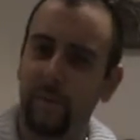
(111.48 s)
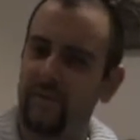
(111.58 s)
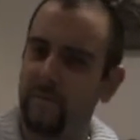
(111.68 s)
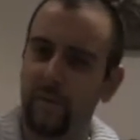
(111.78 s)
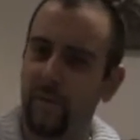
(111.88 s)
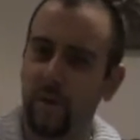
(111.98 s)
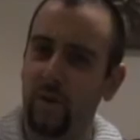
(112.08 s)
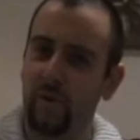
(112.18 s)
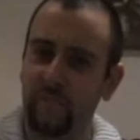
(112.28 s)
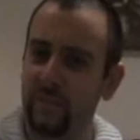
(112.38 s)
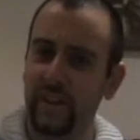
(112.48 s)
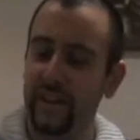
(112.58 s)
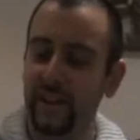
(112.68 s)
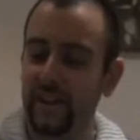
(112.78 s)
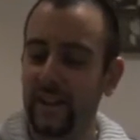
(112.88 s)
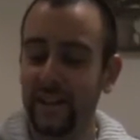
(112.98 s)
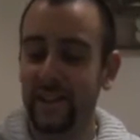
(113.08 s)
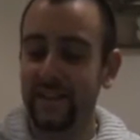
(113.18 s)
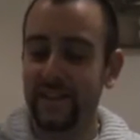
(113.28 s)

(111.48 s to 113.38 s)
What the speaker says: bottles before. They look like this.